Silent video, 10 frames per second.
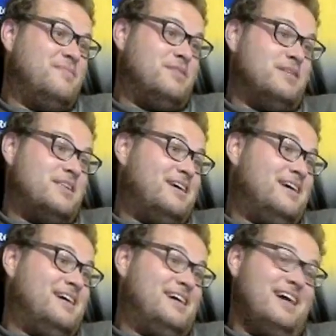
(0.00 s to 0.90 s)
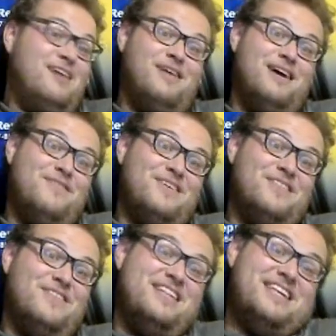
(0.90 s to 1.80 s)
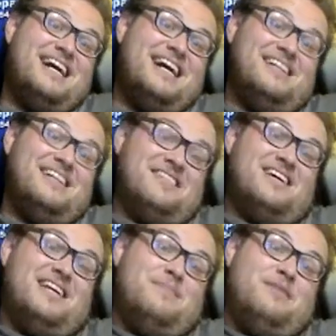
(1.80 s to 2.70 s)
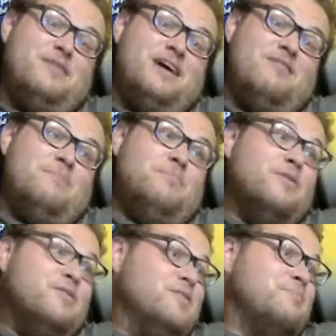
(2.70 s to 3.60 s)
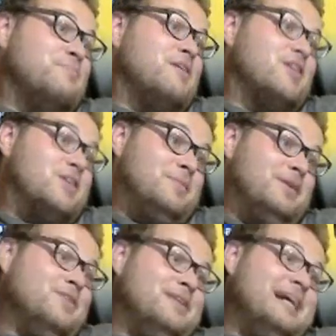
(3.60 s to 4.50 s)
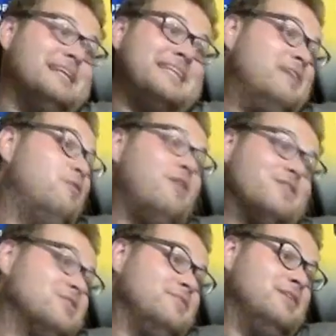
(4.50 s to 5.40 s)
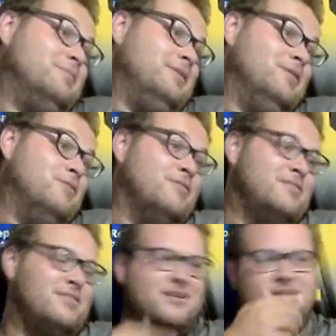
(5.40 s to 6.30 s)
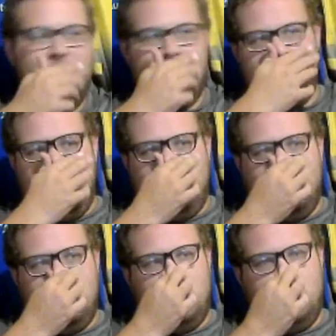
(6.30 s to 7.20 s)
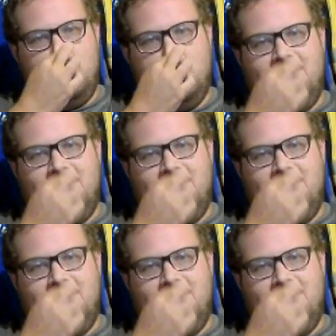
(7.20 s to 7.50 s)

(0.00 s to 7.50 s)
But uh, however, this college is going to be wearing Boonsboro blue, not that Walkersville blue. with the orange in there now.